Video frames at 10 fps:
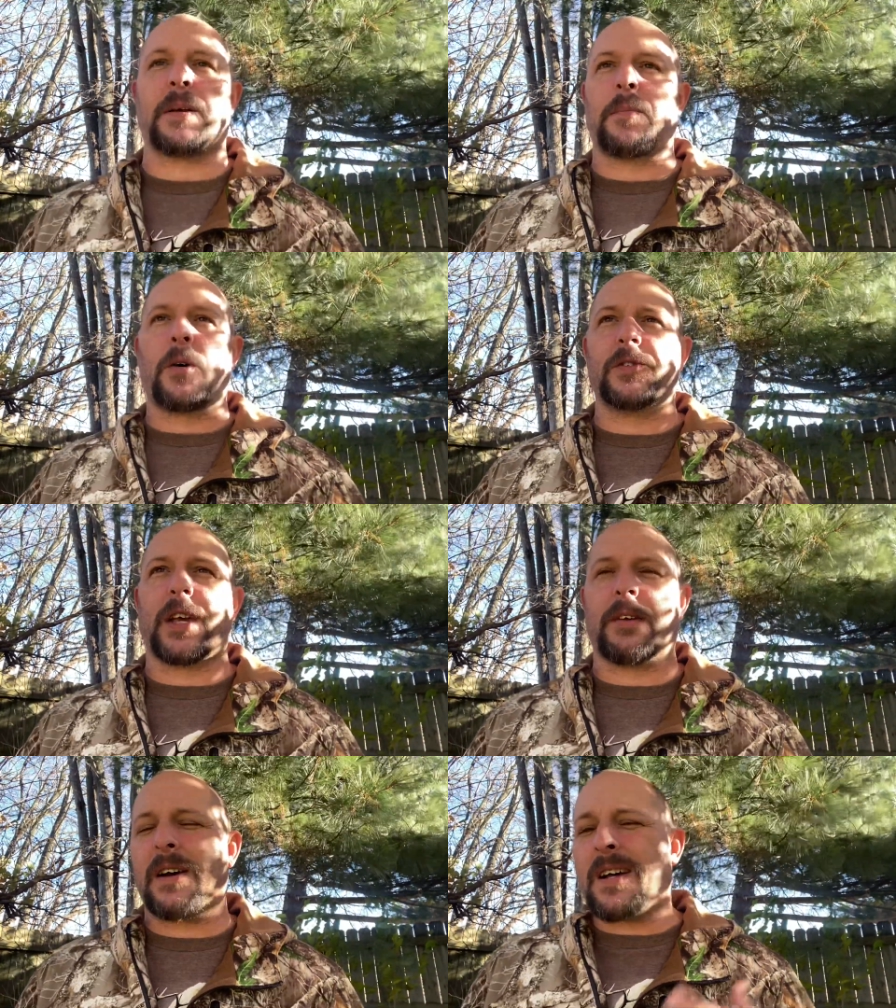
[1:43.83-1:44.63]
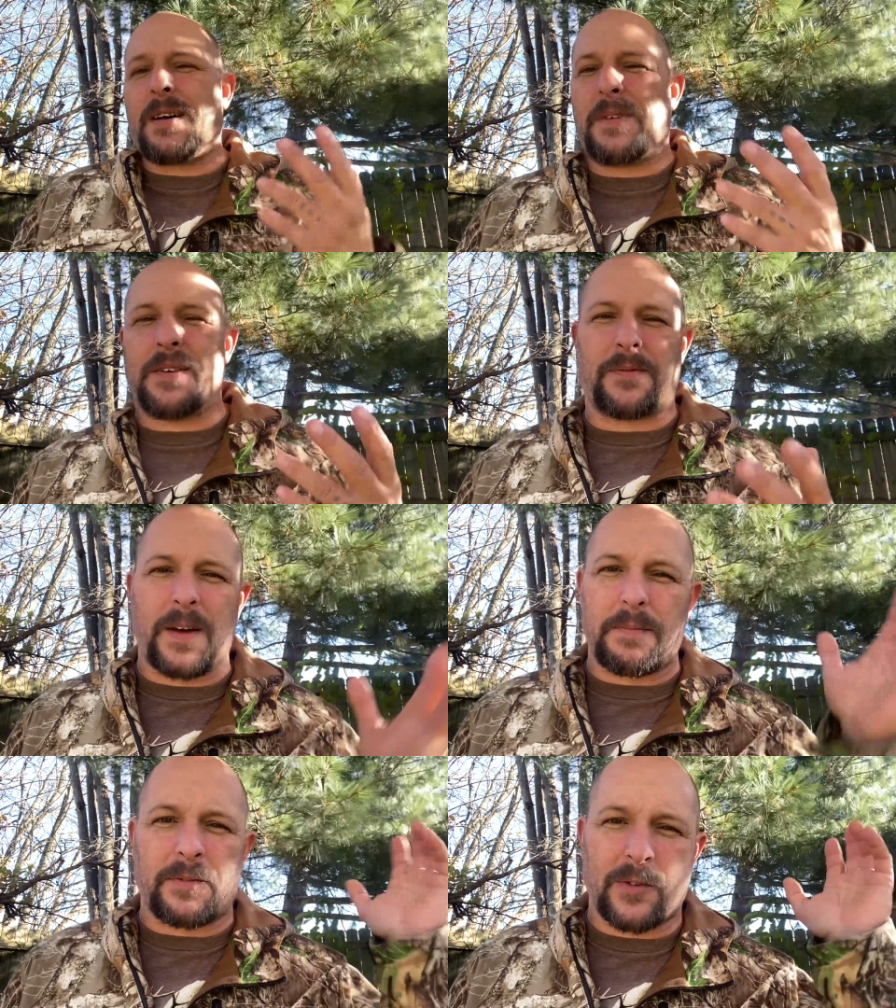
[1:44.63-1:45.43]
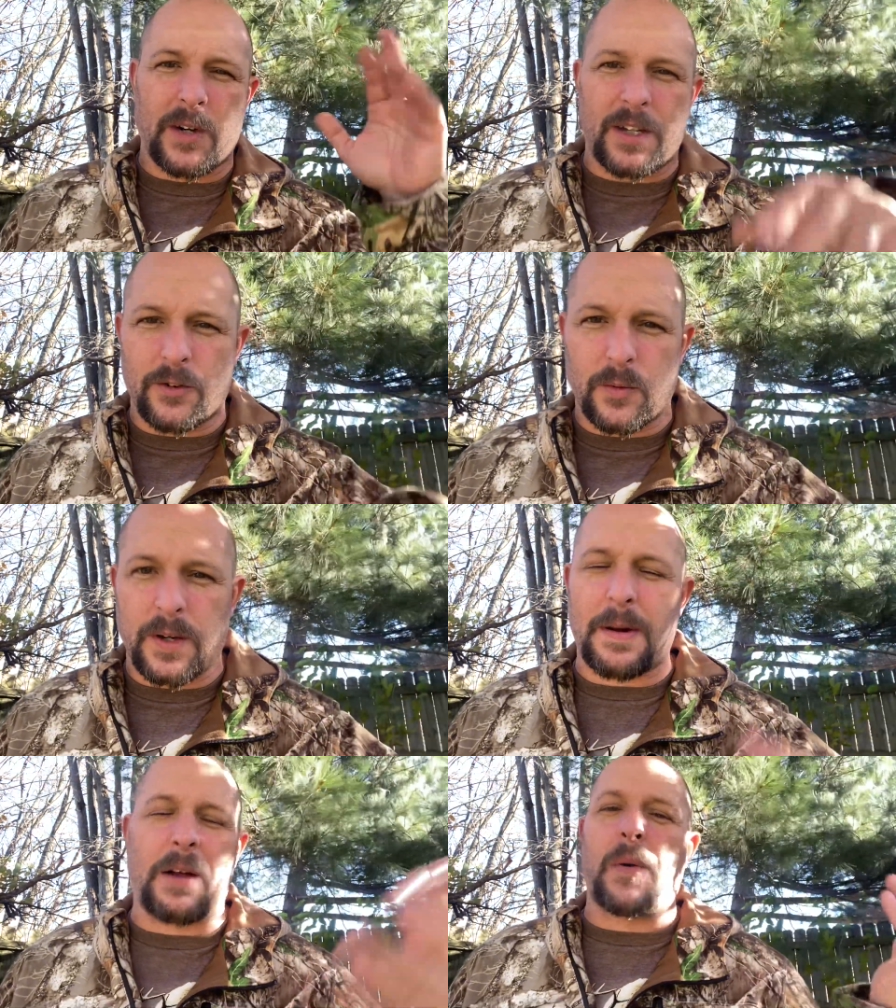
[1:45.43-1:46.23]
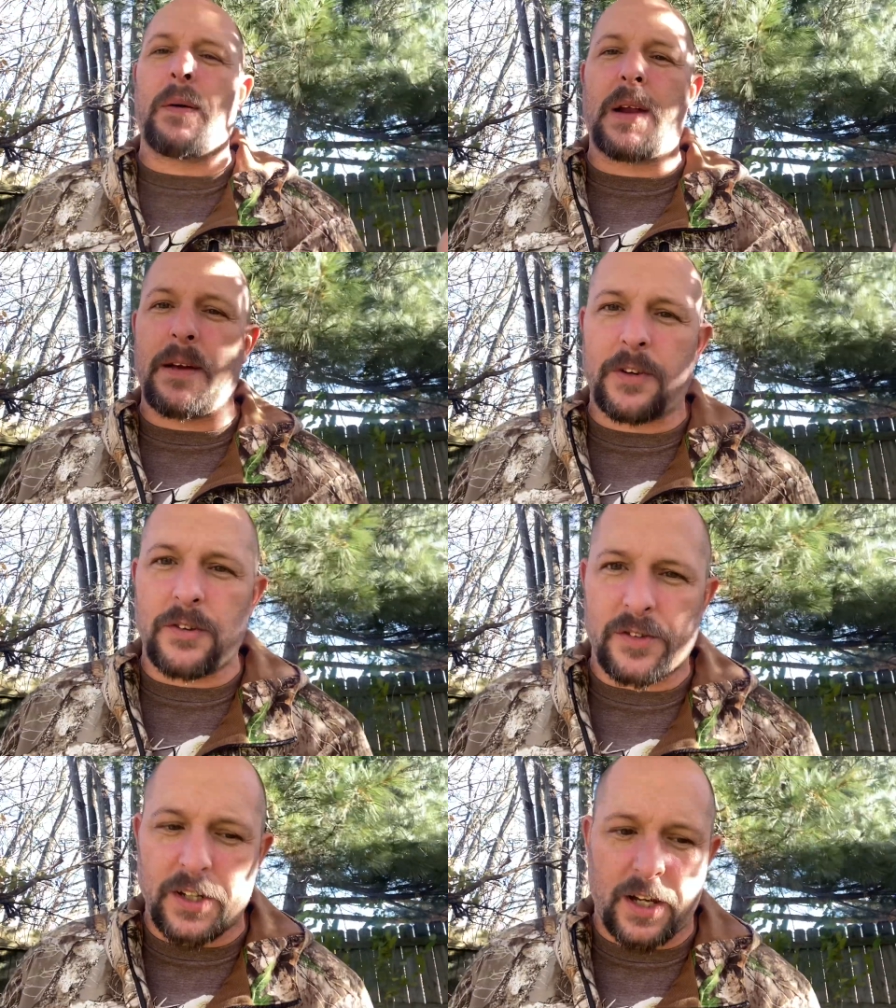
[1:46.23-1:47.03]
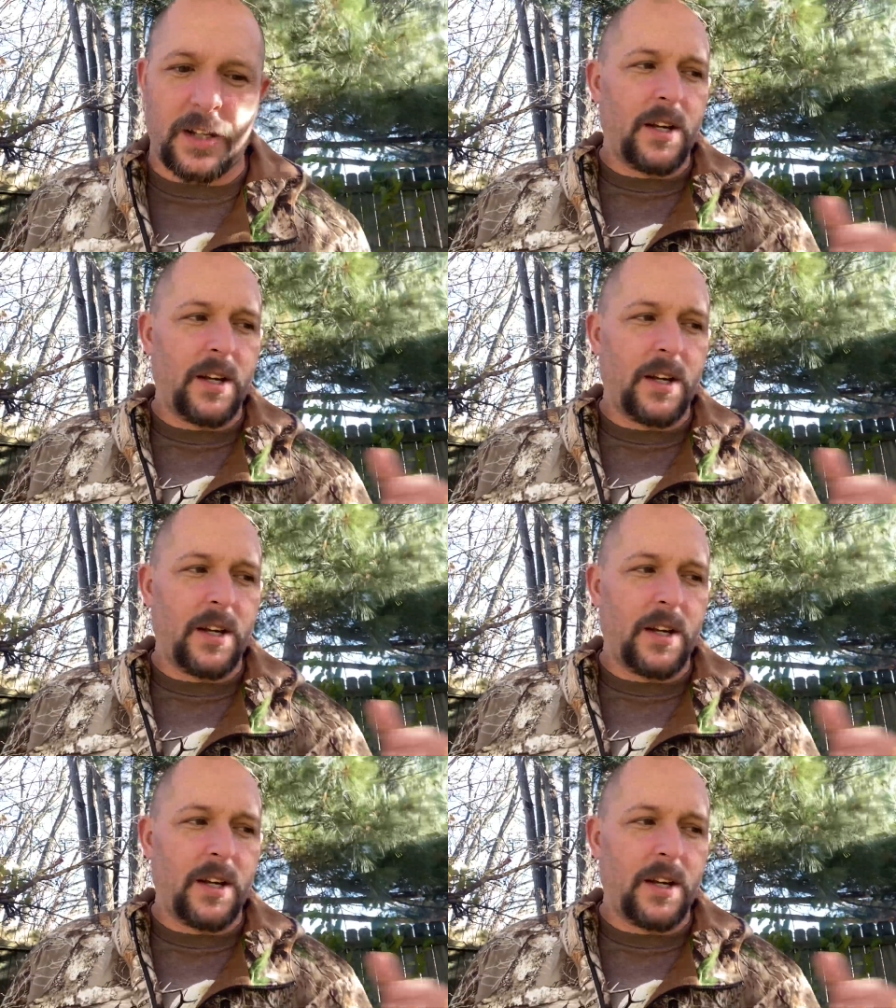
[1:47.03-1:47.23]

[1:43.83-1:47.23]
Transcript: I'm always like, well, I've been in a fight before. I ain't too worried about it. Why would I ever use a gun?